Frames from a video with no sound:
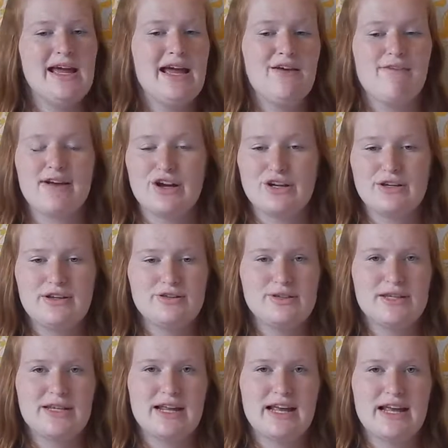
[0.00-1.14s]
if I couldn't use
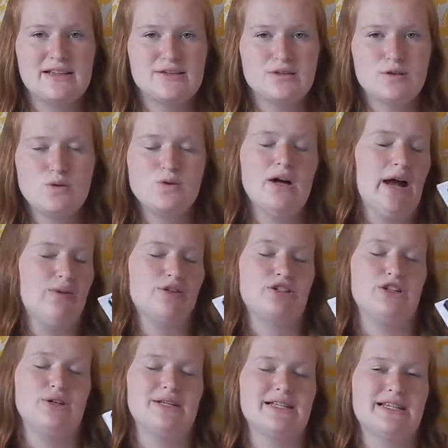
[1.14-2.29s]
it in school, I would just
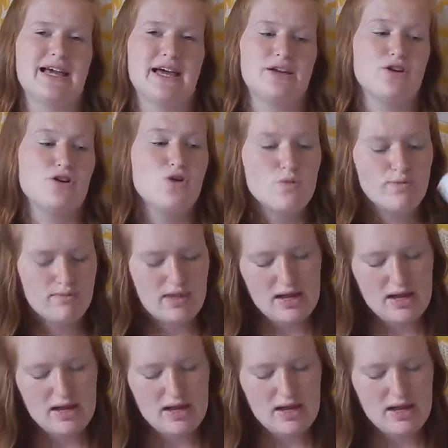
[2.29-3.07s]
use it at home.